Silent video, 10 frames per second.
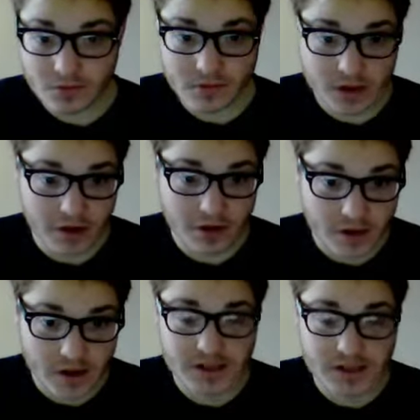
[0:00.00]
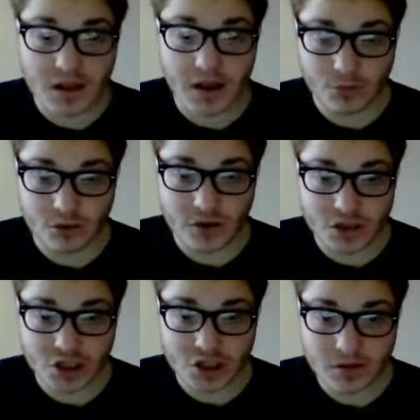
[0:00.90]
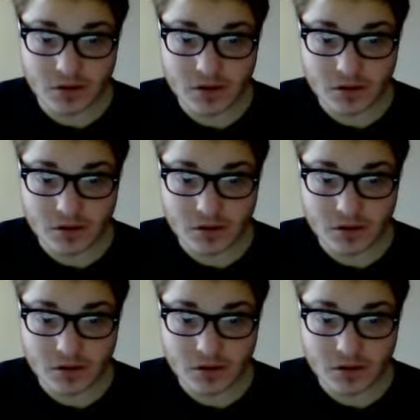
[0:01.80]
their Islam religion